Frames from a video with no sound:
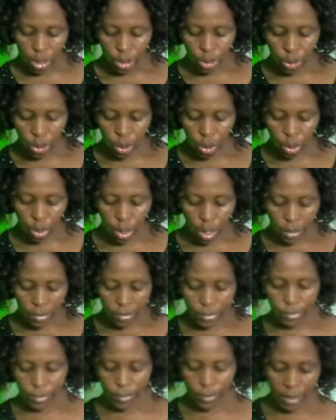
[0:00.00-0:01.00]
So
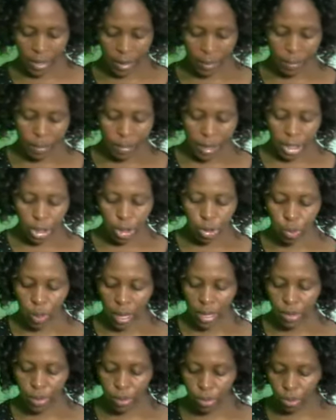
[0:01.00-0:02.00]
go through them. Make
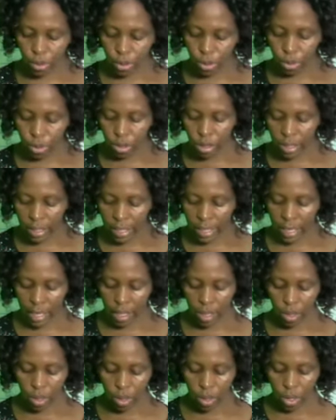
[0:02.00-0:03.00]
sure you
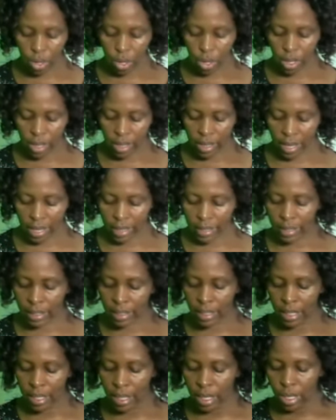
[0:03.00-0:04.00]
drill all
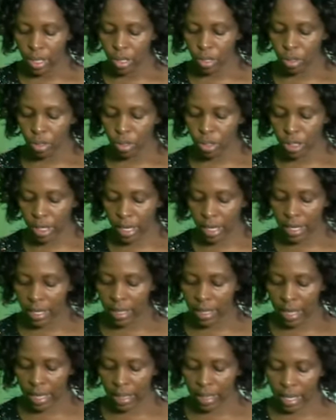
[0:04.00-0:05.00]
that. You
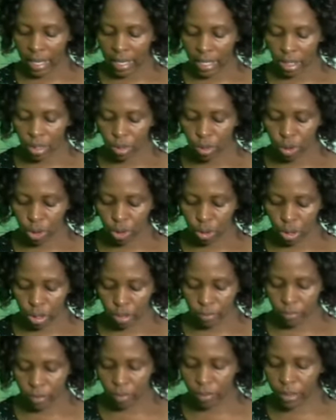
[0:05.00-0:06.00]
drill those
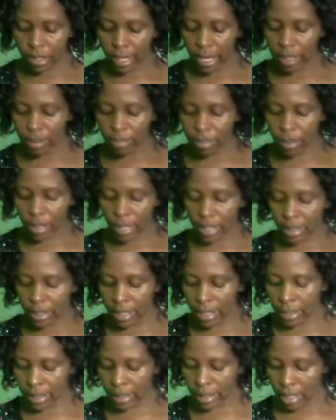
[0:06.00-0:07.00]
short forms and
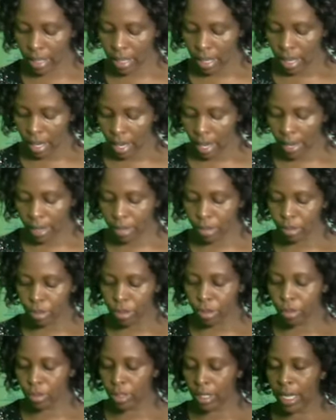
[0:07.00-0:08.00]
phrases, and
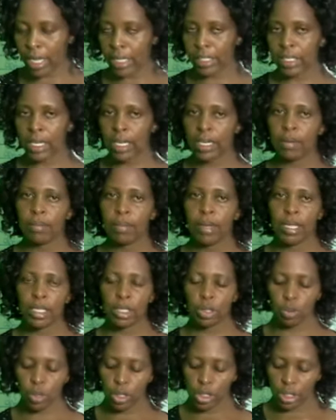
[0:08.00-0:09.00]
you do the
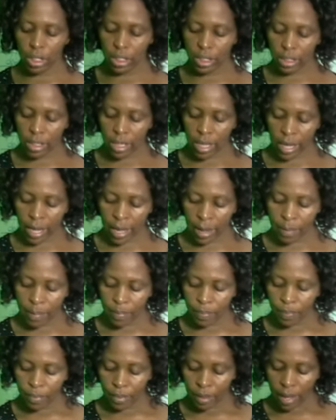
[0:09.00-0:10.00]
assignments which is
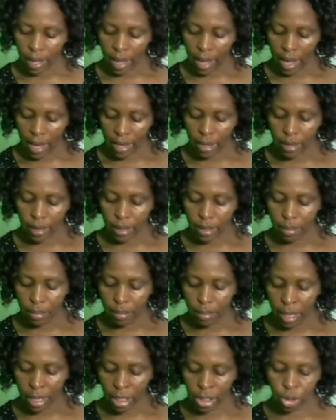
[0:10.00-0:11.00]
there, and
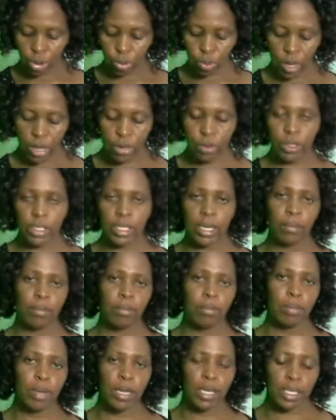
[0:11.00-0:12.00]
make sure you
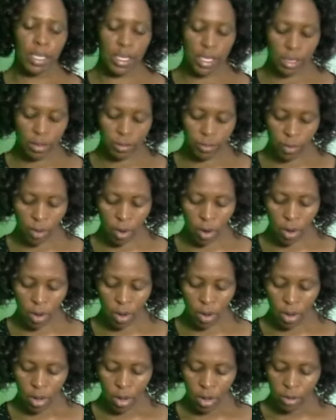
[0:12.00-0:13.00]
submit it
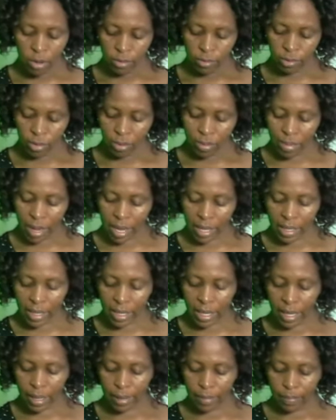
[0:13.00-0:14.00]
for
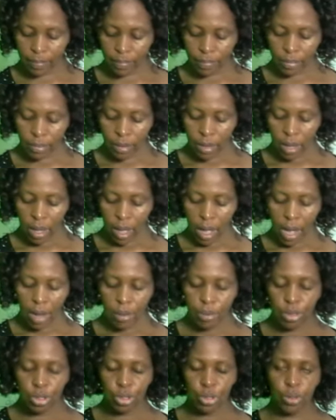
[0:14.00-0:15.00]
marking.
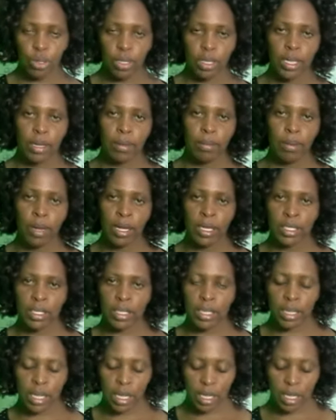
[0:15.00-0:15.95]
I wish you all the best.